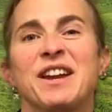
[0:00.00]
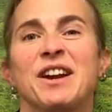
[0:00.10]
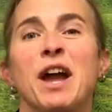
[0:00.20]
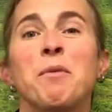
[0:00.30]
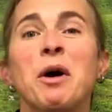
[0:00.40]

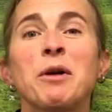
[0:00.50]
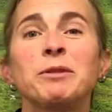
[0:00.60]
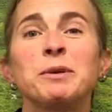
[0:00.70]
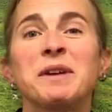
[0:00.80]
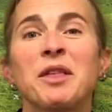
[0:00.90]
there, and
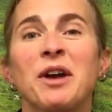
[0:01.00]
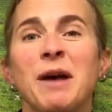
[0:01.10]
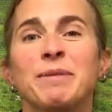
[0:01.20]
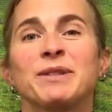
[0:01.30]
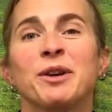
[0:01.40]
welcome to another
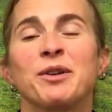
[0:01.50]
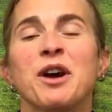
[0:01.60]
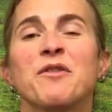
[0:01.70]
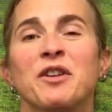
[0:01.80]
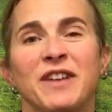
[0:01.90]
episode
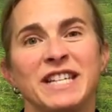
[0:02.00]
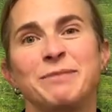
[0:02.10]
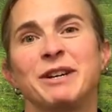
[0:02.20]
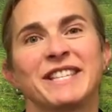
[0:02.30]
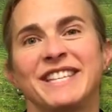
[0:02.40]
of our
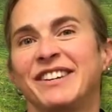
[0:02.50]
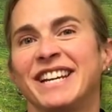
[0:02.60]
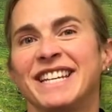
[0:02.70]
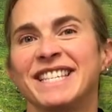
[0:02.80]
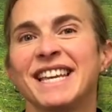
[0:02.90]
Facebook
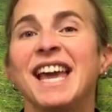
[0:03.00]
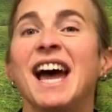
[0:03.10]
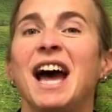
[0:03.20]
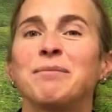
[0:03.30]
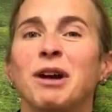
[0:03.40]
series.
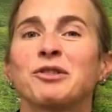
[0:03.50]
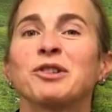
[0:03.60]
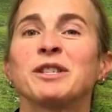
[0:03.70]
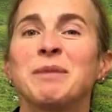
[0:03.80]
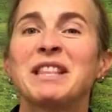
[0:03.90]
I'm
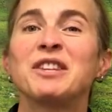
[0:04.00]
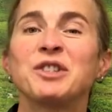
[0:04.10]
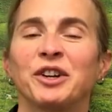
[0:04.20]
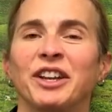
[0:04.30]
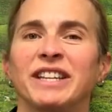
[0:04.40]
Dr. Samantha
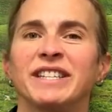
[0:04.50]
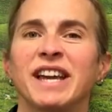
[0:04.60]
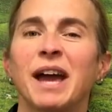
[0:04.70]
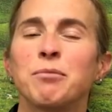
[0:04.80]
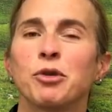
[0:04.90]

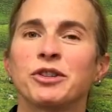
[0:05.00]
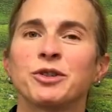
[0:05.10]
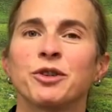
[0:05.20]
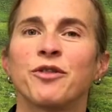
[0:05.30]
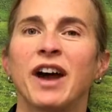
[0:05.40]
Durland. I'm board
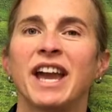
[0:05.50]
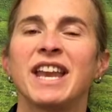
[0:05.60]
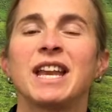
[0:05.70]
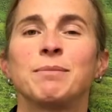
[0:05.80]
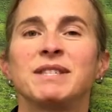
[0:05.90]

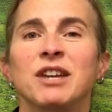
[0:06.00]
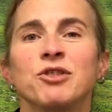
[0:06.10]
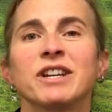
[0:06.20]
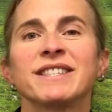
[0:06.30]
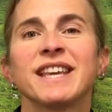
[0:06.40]
certified in
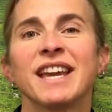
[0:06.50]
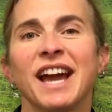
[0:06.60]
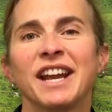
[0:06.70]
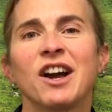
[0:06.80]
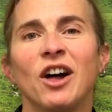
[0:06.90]
obstetrics and
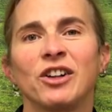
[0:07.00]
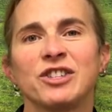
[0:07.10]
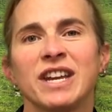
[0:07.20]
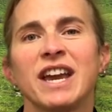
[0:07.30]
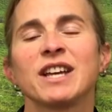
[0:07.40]

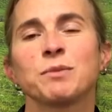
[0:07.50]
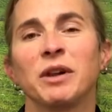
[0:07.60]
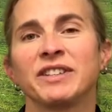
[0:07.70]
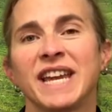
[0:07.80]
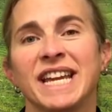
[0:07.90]
gynecology, as
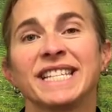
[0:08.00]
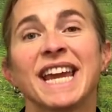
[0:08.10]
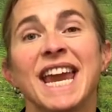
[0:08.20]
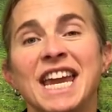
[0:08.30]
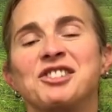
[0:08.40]
well as
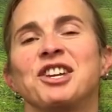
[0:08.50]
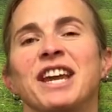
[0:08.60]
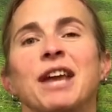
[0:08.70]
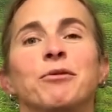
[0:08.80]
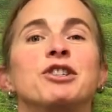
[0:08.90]

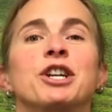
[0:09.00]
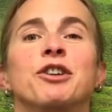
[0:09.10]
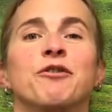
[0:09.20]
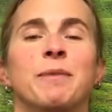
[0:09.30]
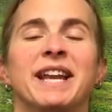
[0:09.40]
anti-aging and
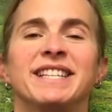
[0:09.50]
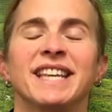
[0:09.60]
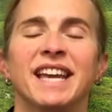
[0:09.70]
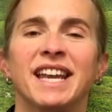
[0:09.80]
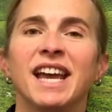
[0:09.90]
regenerative
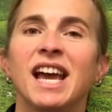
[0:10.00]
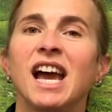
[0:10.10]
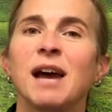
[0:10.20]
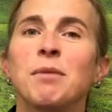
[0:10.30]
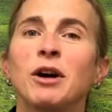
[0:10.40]
medicine.
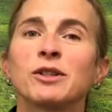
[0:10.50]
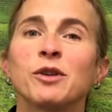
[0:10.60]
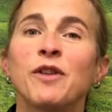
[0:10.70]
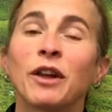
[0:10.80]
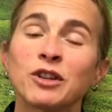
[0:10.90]
I'm
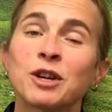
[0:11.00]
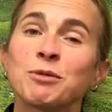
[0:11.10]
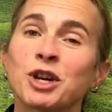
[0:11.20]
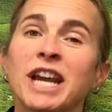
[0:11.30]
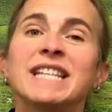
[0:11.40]
also
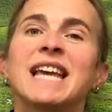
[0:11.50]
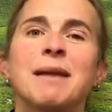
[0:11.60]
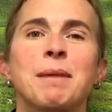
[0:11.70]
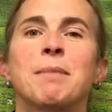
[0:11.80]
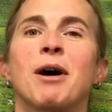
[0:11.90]
fellowship trained
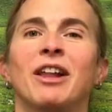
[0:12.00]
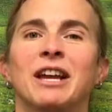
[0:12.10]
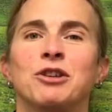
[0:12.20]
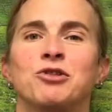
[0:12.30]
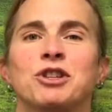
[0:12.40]
in
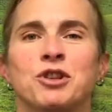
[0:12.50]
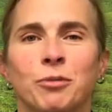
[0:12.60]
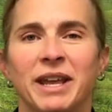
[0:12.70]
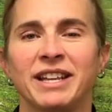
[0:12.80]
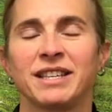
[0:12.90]
metabolic and
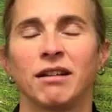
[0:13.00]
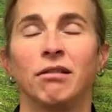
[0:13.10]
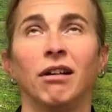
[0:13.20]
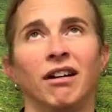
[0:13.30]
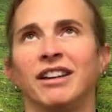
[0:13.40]
nutritional
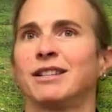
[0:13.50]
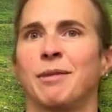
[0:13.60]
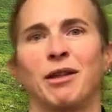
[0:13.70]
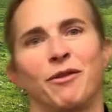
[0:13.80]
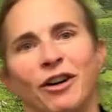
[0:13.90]
medicine. It's a
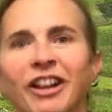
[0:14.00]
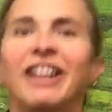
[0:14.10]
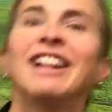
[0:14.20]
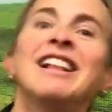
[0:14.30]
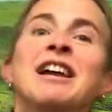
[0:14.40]
mouthful.
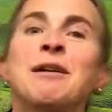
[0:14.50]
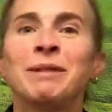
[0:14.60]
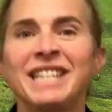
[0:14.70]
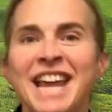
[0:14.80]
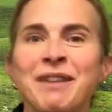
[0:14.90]

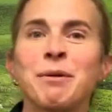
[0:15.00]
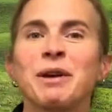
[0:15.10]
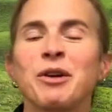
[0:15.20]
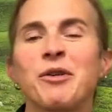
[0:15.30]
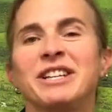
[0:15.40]
But today what
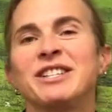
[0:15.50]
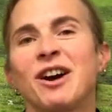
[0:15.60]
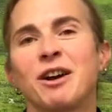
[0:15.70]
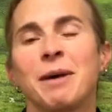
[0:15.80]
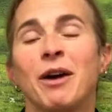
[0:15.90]
we are going to
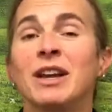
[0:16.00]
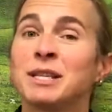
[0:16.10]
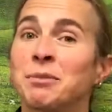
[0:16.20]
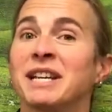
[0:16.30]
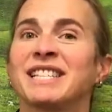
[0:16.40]
talk about
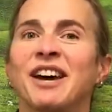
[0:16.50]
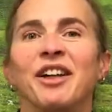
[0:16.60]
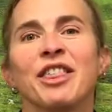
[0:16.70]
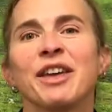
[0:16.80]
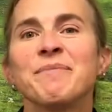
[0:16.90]
is breast
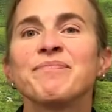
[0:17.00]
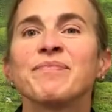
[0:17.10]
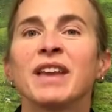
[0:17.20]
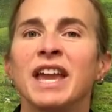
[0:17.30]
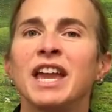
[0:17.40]
health.
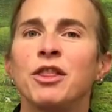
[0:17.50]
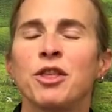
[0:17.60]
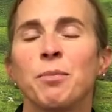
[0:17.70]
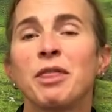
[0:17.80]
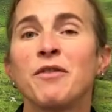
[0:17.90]

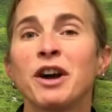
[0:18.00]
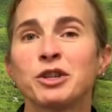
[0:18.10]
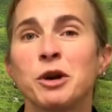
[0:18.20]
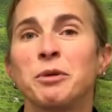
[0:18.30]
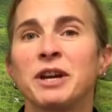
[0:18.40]
The month of
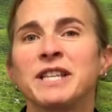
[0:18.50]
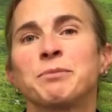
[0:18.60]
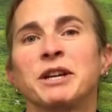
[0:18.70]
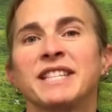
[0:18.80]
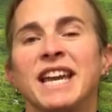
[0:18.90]
October
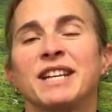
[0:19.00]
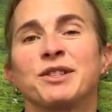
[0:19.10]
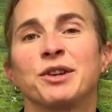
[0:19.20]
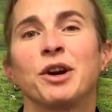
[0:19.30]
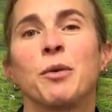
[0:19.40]
is Breast
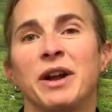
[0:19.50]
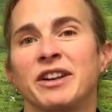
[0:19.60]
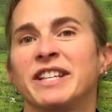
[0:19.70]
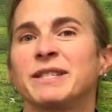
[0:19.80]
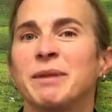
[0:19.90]
Cancer
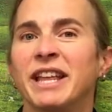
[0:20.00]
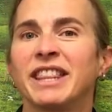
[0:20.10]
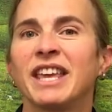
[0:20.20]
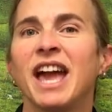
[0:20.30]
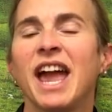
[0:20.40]
Awareness
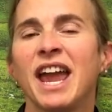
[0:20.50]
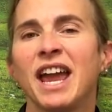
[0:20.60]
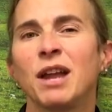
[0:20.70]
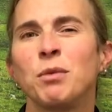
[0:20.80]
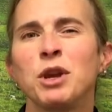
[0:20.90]
Month,
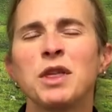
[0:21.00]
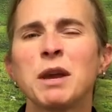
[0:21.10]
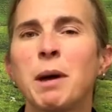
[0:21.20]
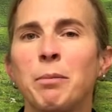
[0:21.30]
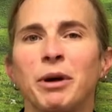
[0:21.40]
and when you
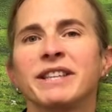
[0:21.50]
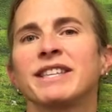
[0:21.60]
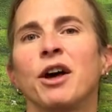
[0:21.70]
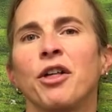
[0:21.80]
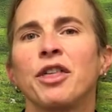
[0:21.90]
think about
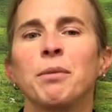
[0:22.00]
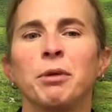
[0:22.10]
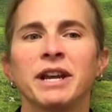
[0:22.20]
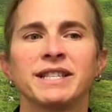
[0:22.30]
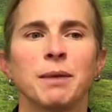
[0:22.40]
breast health, it
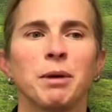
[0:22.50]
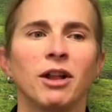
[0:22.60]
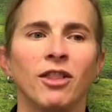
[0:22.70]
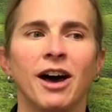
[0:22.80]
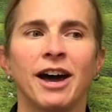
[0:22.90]
brings up
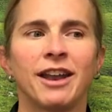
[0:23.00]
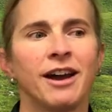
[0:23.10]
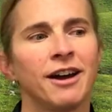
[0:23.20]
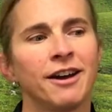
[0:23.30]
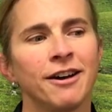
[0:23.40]
a lot
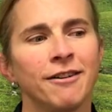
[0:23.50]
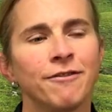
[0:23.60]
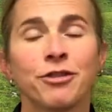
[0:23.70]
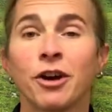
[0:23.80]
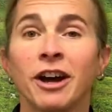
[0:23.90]

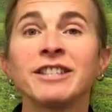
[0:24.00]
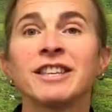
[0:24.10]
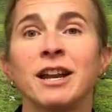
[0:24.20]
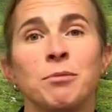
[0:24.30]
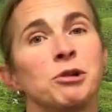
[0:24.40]
of
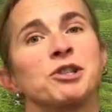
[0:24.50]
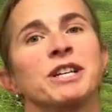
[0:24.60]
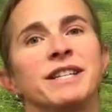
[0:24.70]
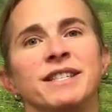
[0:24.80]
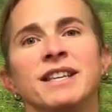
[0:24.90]
thoughts and
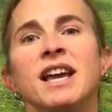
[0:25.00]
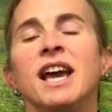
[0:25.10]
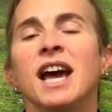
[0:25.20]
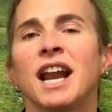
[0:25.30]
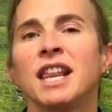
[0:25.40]
emotions.
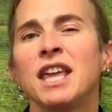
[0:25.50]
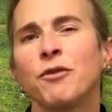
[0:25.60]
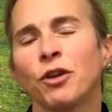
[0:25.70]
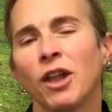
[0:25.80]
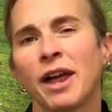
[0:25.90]
And I think
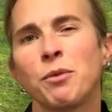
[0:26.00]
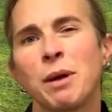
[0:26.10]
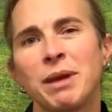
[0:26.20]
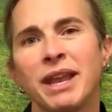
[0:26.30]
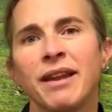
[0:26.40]
for a lot of
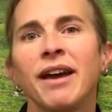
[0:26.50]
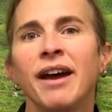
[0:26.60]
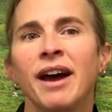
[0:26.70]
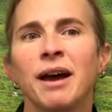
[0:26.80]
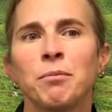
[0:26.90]
women,
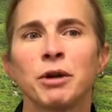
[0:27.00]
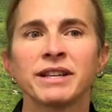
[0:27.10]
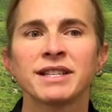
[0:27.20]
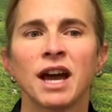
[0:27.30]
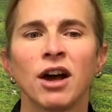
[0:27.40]

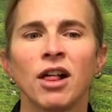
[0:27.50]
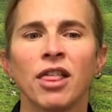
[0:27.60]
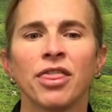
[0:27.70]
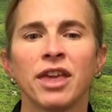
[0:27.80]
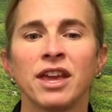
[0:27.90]
breast
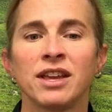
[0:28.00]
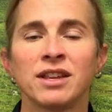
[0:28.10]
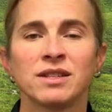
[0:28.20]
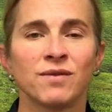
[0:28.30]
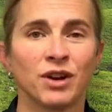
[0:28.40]
health
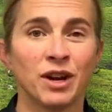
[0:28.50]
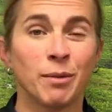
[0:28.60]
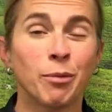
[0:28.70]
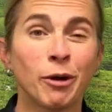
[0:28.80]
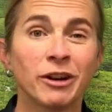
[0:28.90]
is very
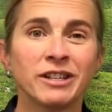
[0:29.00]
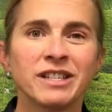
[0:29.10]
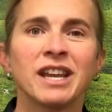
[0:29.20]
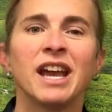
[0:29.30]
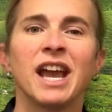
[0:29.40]

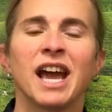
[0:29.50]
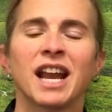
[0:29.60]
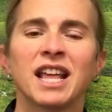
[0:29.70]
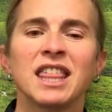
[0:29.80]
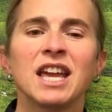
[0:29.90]
important,
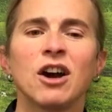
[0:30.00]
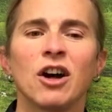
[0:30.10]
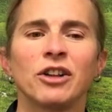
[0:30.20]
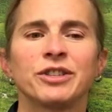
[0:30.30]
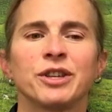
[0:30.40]
and I think
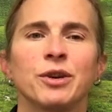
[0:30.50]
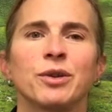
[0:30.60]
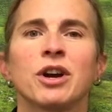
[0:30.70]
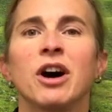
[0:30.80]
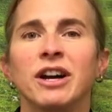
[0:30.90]

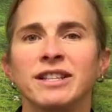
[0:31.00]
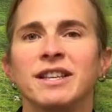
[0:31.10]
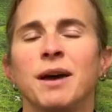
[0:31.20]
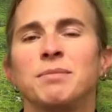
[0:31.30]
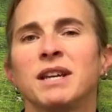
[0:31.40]
also the
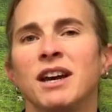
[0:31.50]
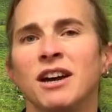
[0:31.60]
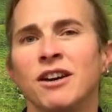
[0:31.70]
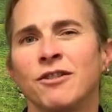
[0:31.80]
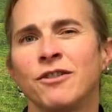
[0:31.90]
concept
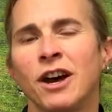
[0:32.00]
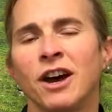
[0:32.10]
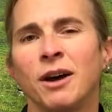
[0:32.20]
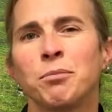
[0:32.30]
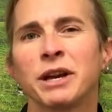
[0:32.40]
of
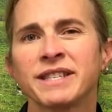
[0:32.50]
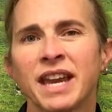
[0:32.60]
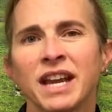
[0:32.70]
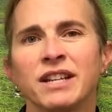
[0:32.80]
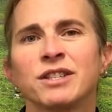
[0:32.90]
breast
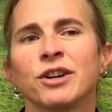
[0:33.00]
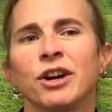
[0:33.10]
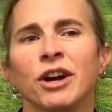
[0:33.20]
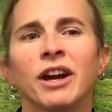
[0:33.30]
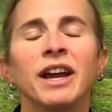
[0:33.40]

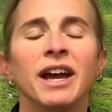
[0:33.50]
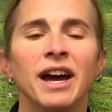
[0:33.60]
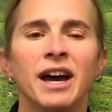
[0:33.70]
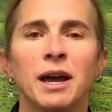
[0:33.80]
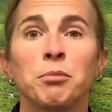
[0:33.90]
cancer
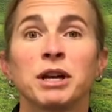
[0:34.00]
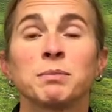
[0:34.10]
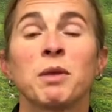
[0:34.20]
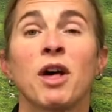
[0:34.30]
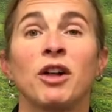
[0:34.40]
and
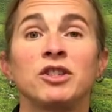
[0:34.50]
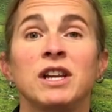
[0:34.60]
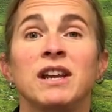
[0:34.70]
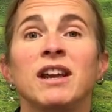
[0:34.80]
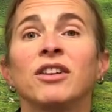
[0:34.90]
breast
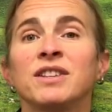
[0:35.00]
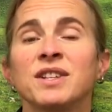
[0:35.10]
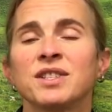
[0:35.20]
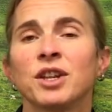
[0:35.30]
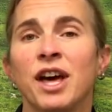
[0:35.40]
pathology
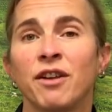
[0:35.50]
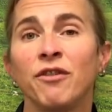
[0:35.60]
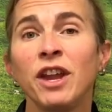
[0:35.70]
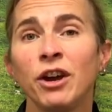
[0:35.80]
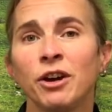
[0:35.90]
elicits a lot of
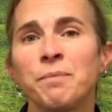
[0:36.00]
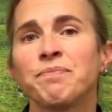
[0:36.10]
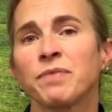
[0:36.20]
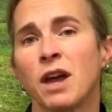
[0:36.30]
fear